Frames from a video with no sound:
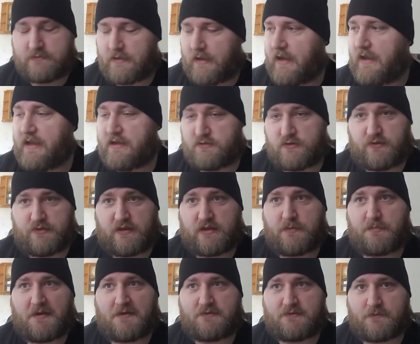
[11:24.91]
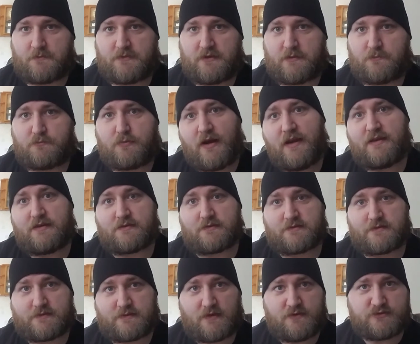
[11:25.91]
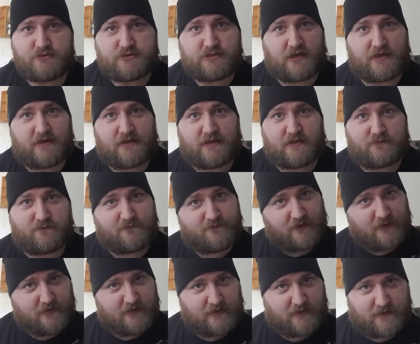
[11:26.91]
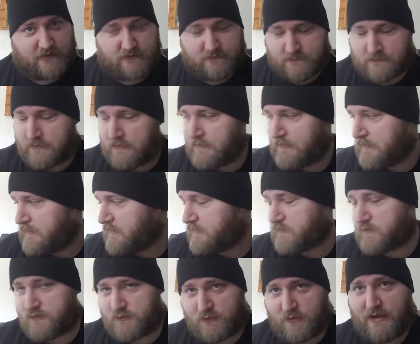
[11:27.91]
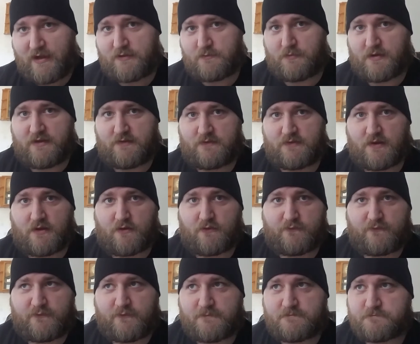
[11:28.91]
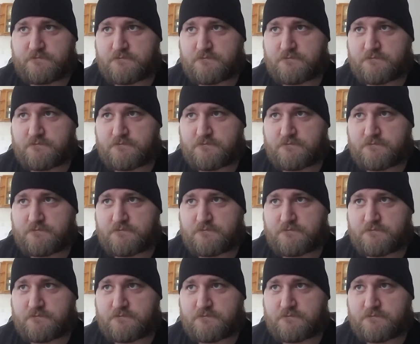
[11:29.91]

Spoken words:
I had to think about something bright and sunshiny and funny and distract myself.